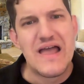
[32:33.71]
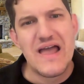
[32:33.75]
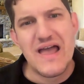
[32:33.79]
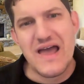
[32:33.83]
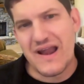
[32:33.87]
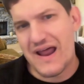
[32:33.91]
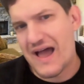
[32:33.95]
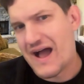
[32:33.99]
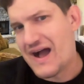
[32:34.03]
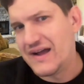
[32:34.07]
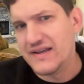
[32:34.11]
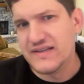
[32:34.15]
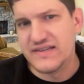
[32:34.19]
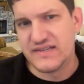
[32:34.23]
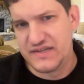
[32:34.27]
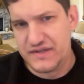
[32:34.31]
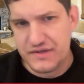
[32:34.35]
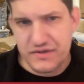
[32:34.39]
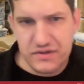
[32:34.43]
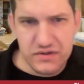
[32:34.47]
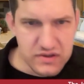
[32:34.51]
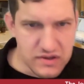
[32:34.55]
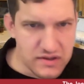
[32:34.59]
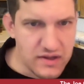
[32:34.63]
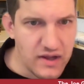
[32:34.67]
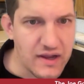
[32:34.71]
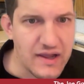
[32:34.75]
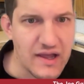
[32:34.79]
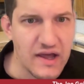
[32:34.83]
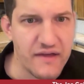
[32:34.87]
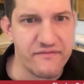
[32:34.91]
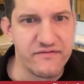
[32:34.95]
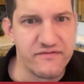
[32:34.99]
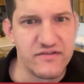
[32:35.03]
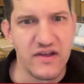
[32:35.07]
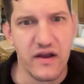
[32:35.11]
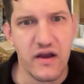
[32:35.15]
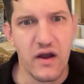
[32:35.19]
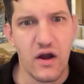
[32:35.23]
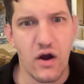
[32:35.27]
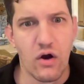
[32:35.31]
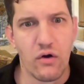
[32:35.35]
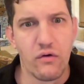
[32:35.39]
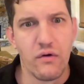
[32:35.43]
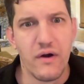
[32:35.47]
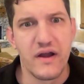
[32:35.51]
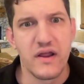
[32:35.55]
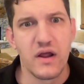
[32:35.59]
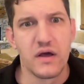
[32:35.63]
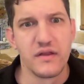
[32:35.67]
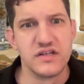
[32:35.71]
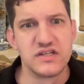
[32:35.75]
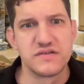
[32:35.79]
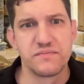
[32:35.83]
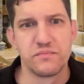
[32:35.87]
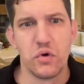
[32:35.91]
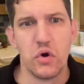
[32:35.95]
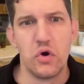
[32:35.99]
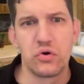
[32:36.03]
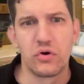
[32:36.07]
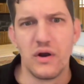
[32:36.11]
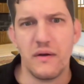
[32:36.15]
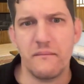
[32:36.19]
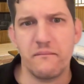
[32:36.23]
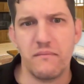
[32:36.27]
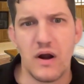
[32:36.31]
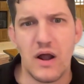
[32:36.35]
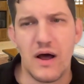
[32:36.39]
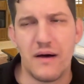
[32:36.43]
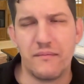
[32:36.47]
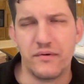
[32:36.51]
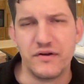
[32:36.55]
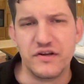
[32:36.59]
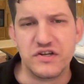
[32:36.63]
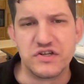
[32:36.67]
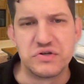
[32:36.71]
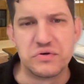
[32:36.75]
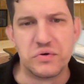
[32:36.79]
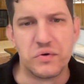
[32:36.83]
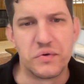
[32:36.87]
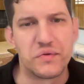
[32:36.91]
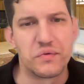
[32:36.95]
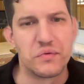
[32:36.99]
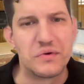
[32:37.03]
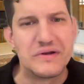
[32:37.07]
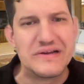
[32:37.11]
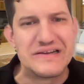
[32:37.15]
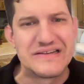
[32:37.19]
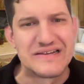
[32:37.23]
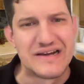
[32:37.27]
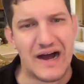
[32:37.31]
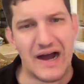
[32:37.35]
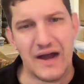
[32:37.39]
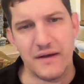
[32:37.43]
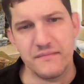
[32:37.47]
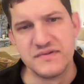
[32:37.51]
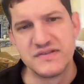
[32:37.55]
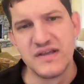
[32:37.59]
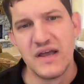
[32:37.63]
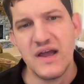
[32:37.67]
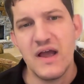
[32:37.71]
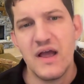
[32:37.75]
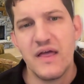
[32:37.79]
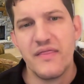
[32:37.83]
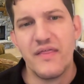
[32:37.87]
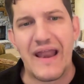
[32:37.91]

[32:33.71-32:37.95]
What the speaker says: And I still think, I've said it already on this program probably 2 or 3 times,